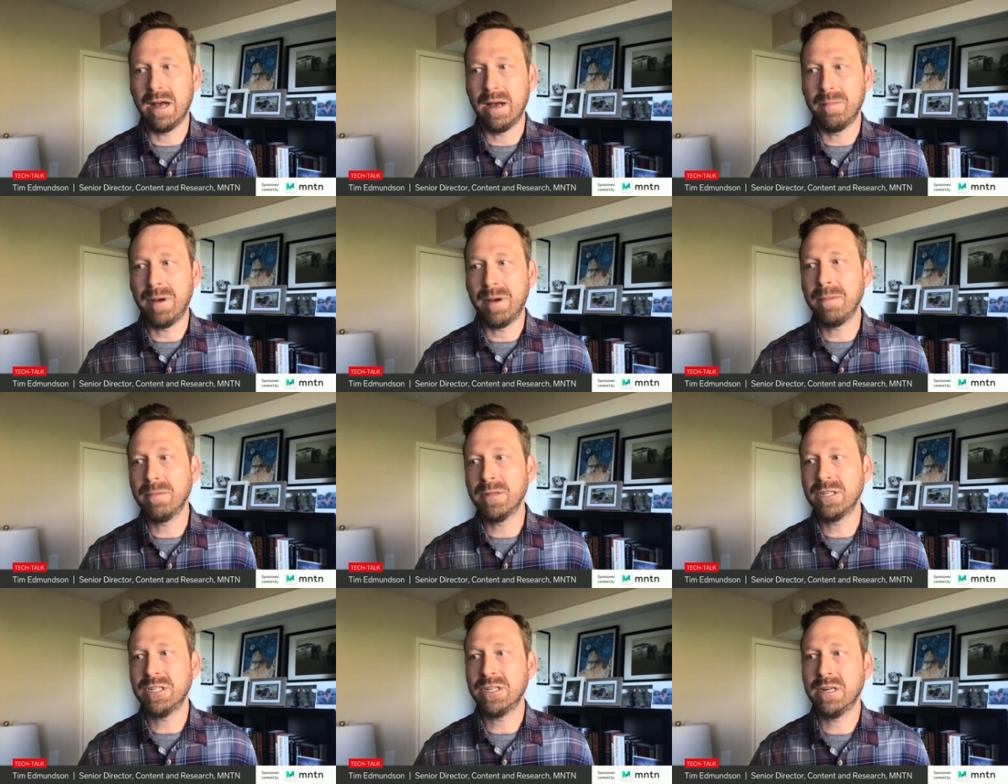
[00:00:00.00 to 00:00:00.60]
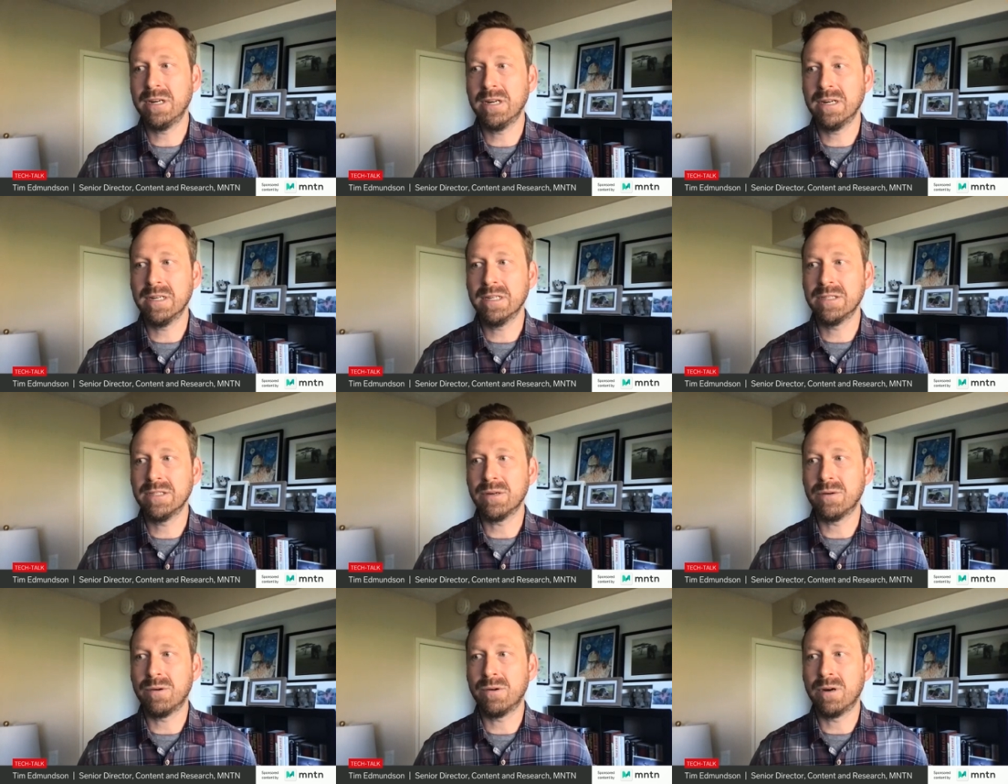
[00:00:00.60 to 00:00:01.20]

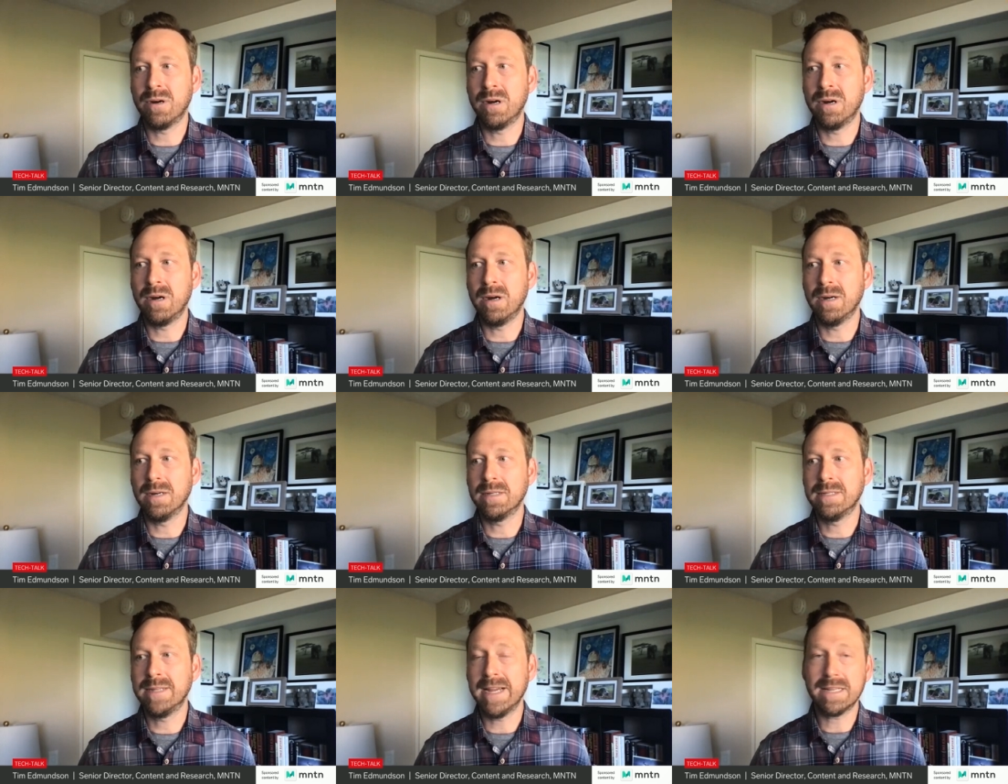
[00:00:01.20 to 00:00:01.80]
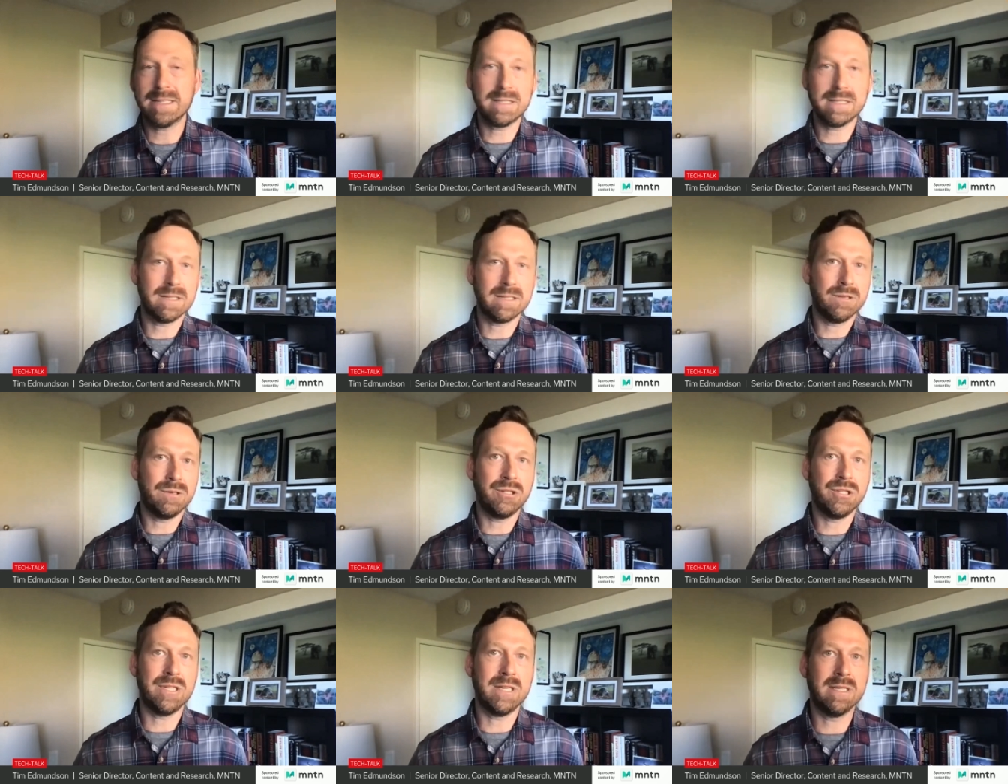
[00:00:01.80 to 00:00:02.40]
publishers or tech
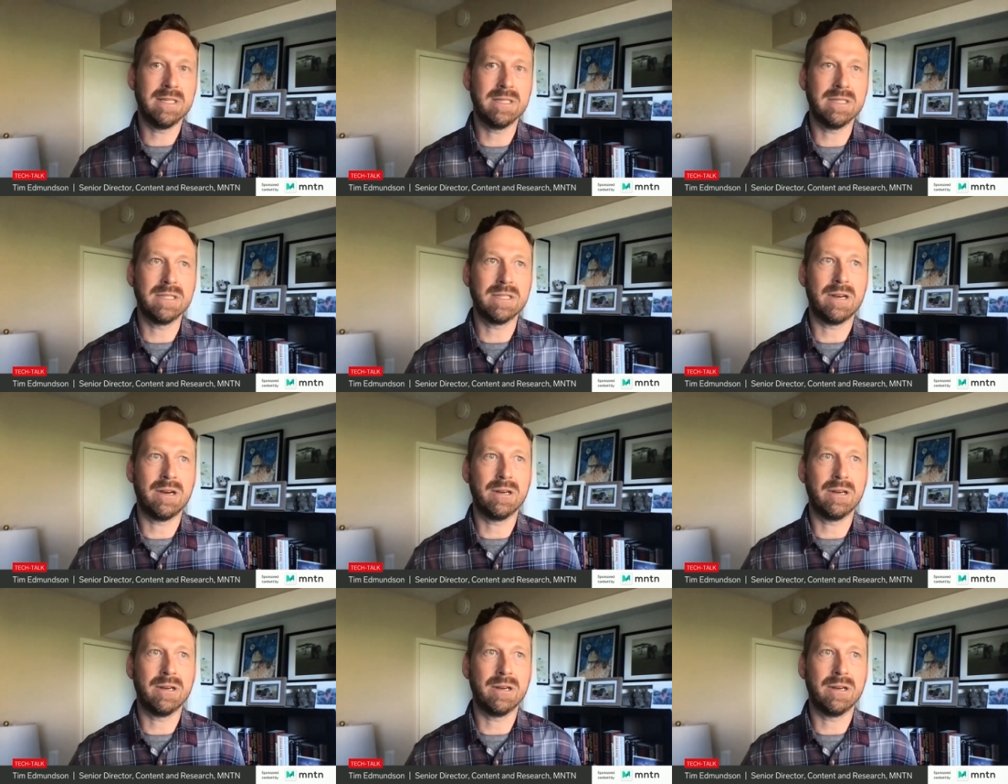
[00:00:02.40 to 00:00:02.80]
solutions